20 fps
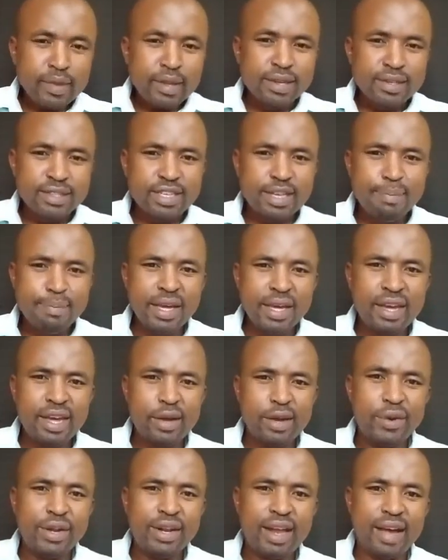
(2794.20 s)

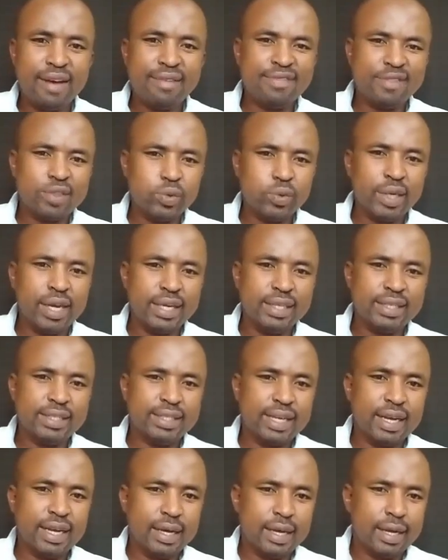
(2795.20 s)
CBK will have to get
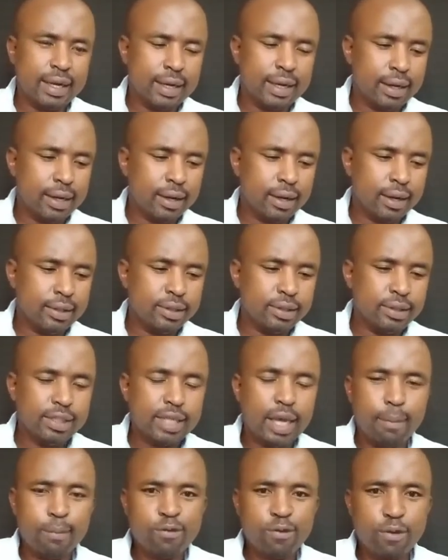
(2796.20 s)

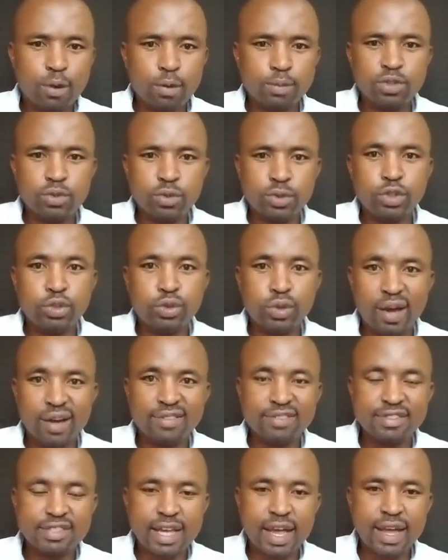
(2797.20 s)
some forms which you
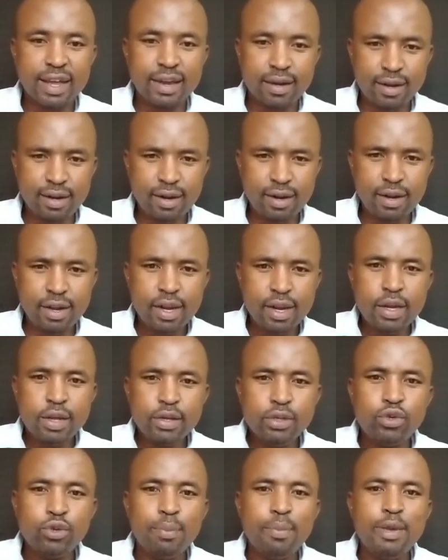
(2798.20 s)
have signed
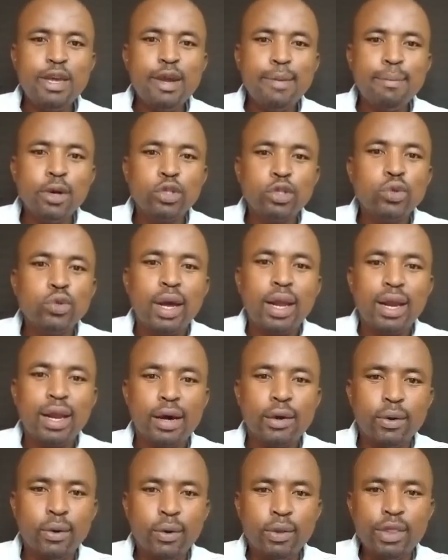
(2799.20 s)
to be able to
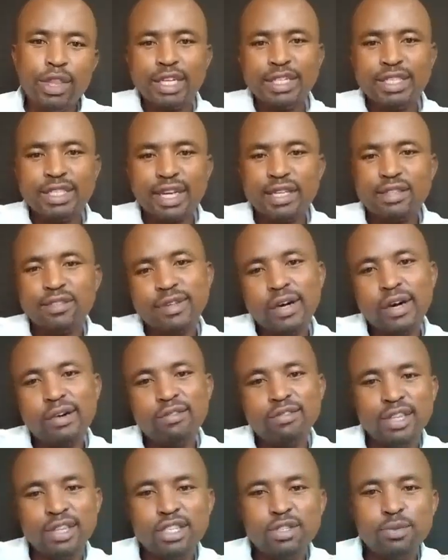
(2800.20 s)
allow the transfer
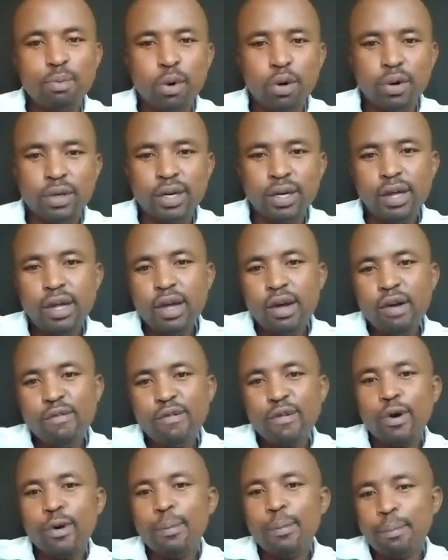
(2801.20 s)
of this bond
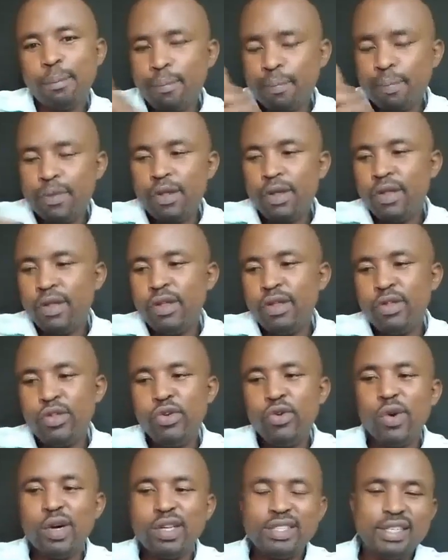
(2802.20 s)
from
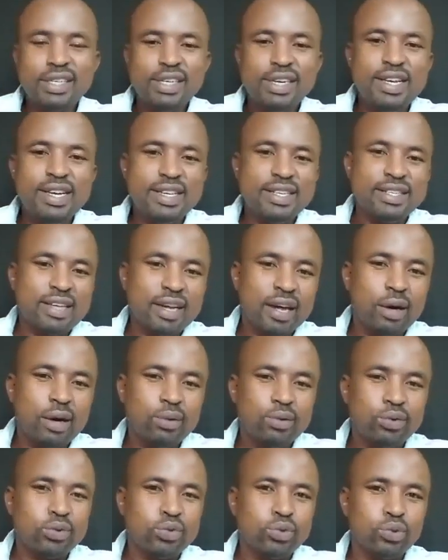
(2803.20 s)
your CDS
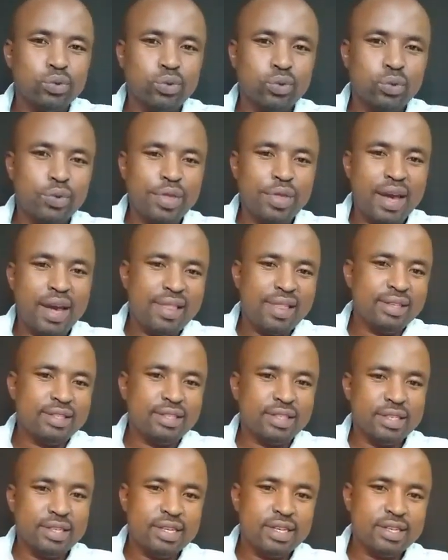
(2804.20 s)
account to the other
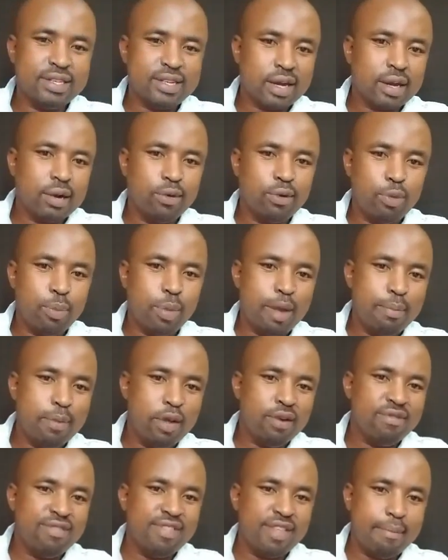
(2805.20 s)
CDS account, maybe
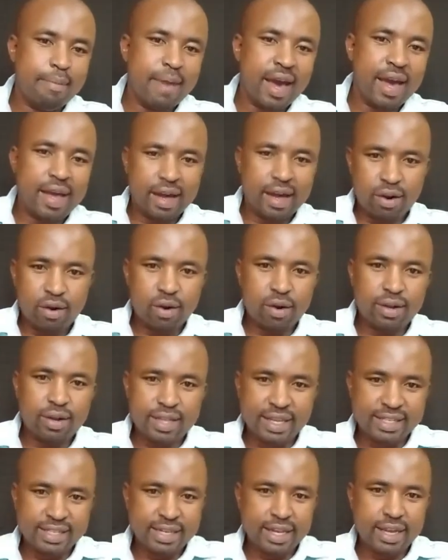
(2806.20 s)
of the buyer or
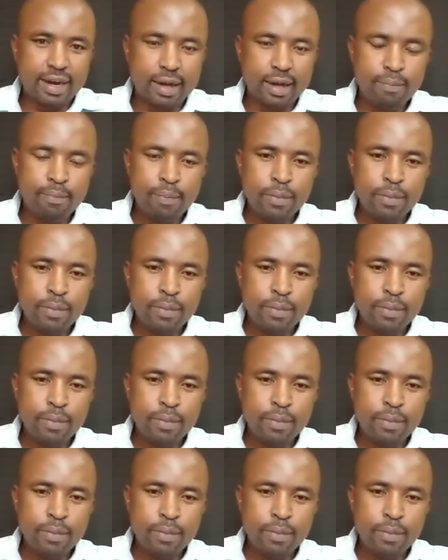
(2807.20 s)
the seller.